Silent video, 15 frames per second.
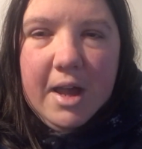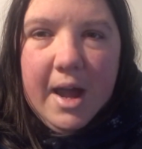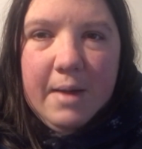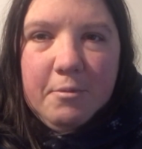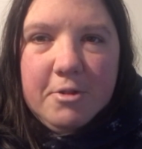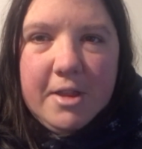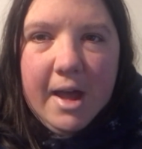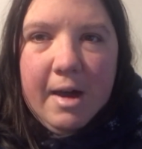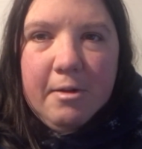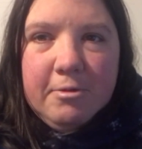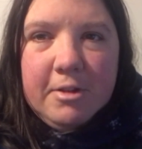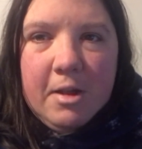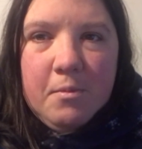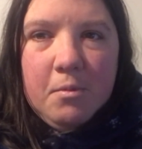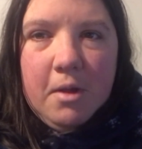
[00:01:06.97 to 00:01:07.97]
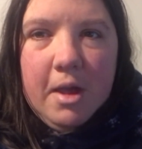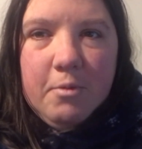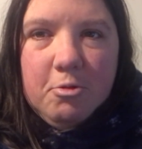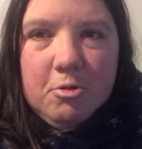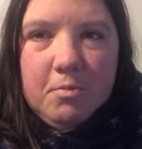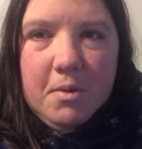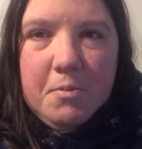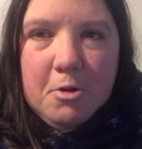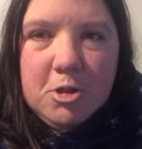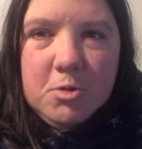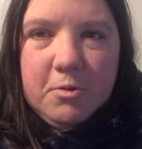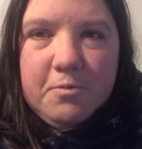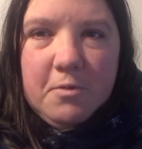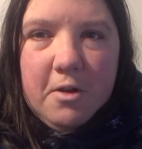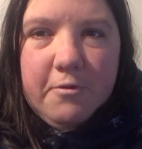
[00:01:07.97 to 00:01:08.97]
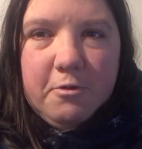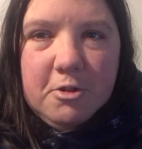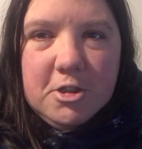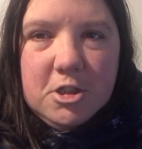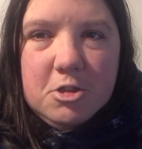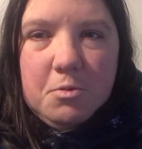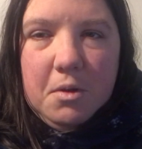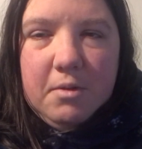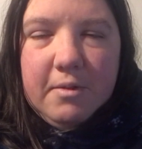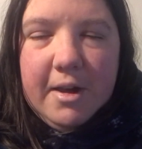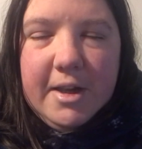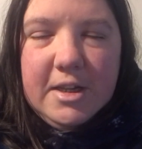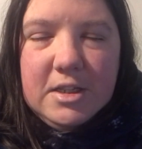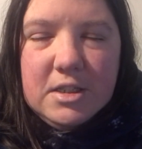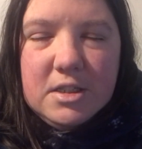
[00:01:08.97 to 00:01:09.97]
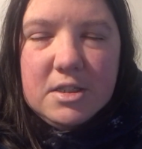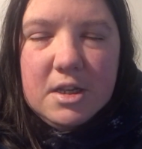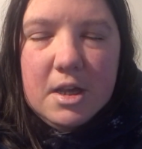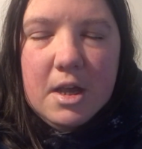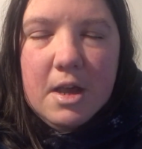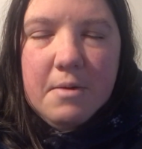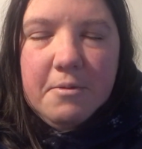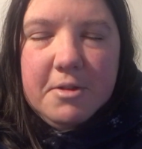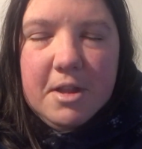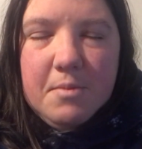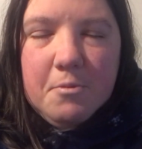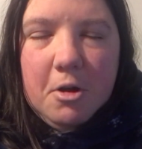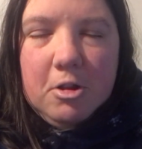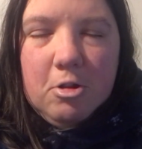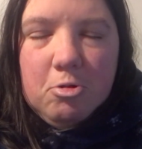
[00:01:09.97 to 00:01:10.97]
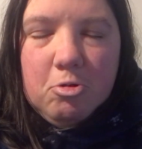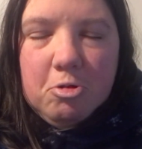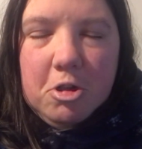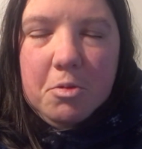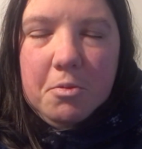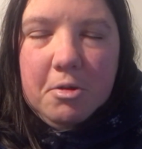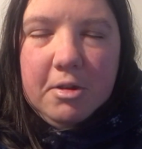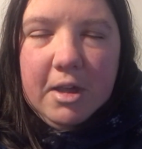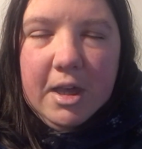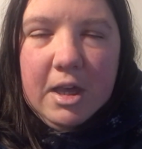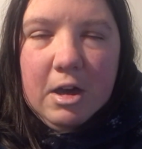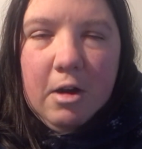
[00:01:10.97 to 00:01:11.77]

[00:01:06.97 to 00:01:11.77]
And without them, it wouldn't be possible for my voice to be raised within my local community.